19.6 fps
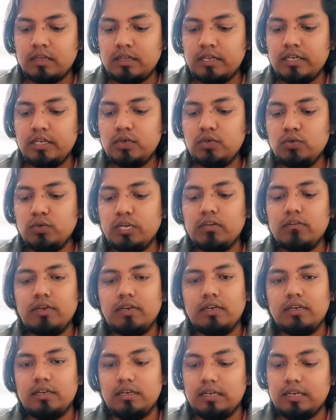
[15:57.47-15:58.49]
Then
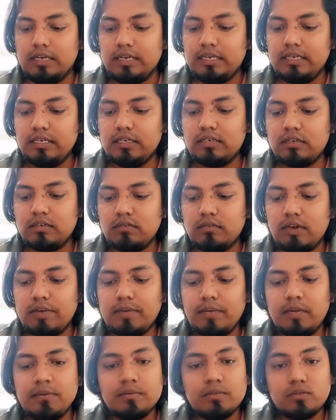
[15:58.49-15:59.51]
2ky, here y
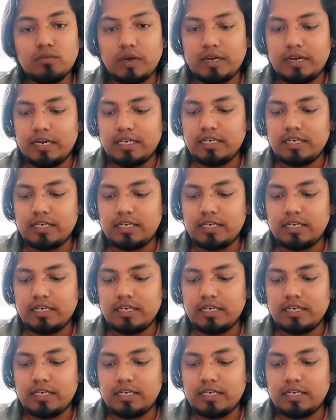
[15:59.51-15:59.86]
becomes y